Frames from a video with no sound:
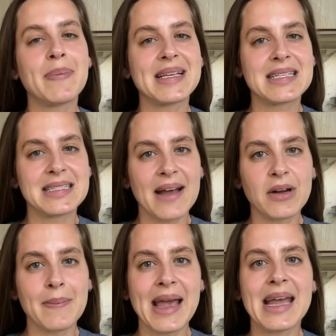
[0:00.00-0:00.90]
Beis has ever
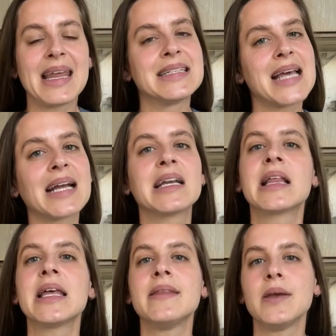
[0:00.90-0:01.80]
made, and
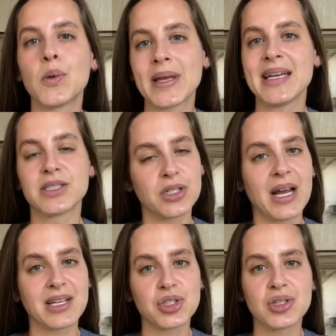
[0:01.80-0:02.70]
technically the only
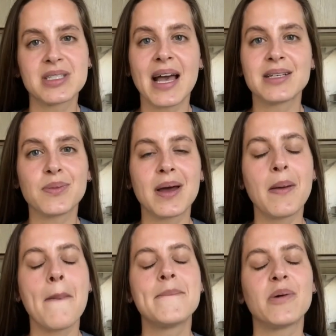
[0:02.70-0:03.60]
international size one,
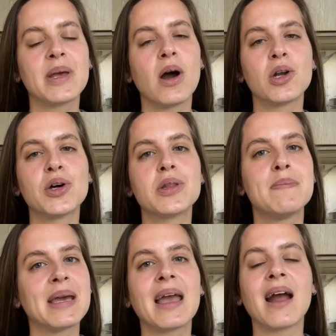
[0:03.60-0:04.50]
but we all know the
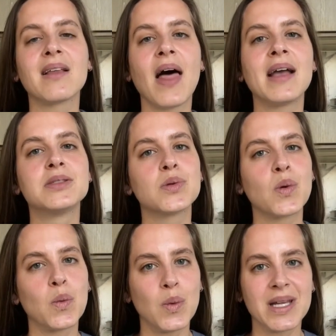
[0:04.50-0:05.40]
big airlines
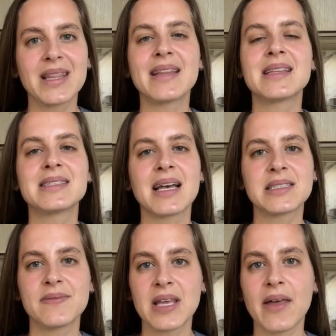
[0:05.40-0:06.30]
would let the size
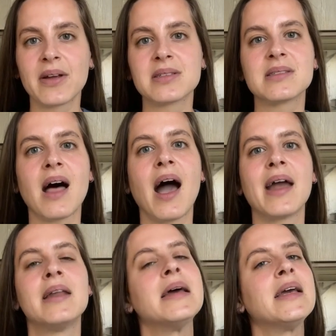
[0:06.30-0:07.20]
of the other
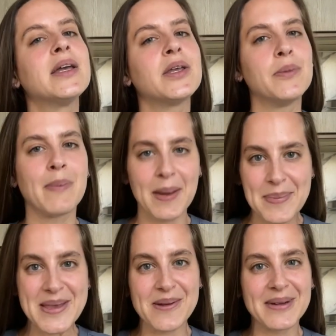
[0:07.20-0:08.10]
slide. You might
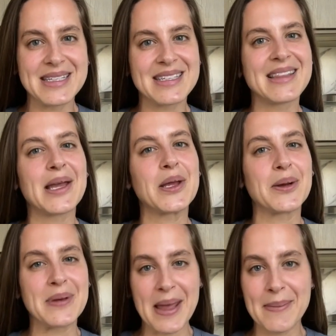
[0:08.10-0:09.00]
be the reason that your
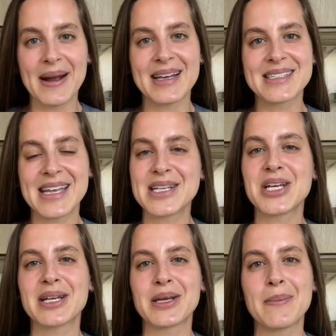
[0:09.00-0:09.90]
neighbor has to
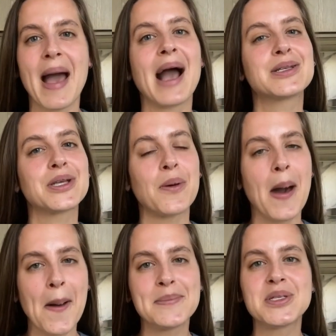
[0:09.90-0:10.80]
check their bag, so
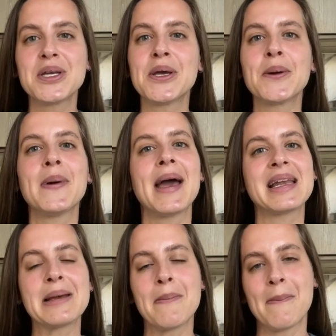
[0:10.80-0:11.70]
up to you, and
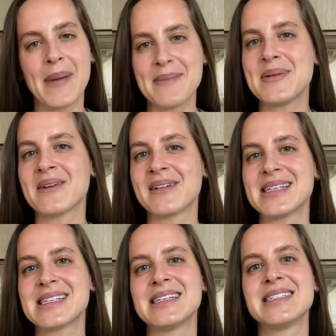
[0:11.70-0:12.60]
it might be a
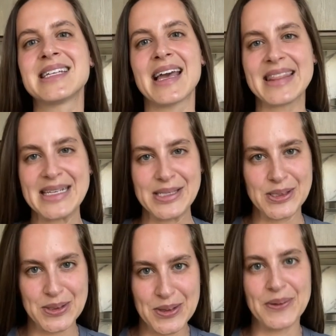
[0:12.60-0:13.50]
reason to get this
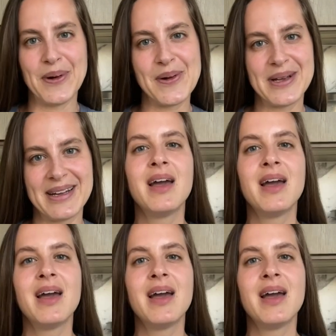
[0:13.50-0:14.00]
new roller.